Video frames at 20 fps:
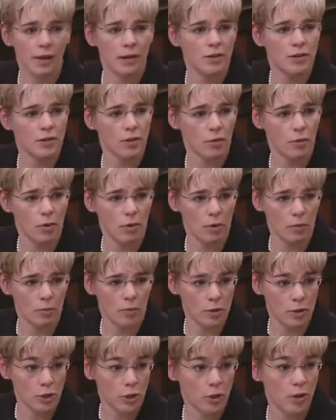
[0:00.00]
And so we're
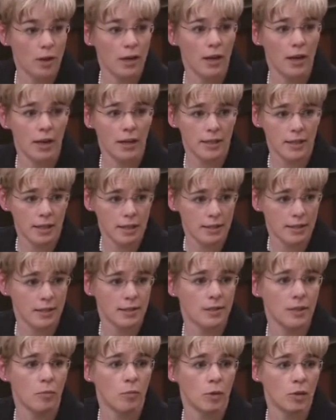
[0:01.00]
maturing an IT
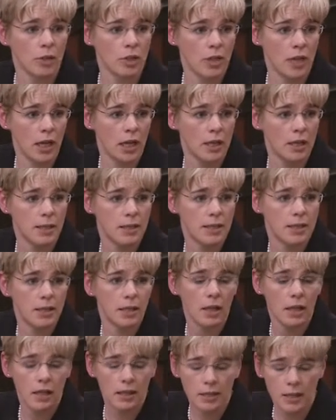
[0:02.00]
system, which takes
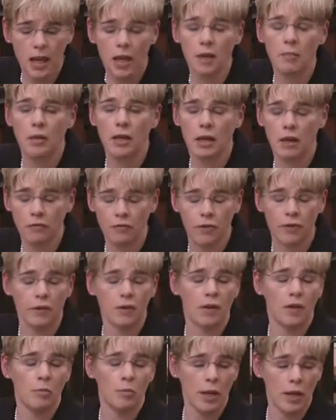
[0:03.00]
time and
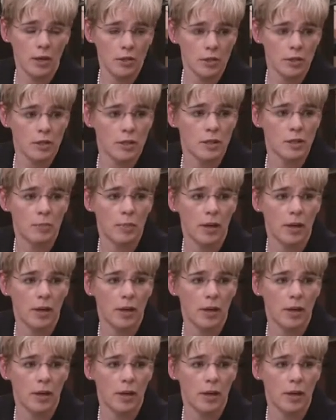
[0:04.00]
effort and patience,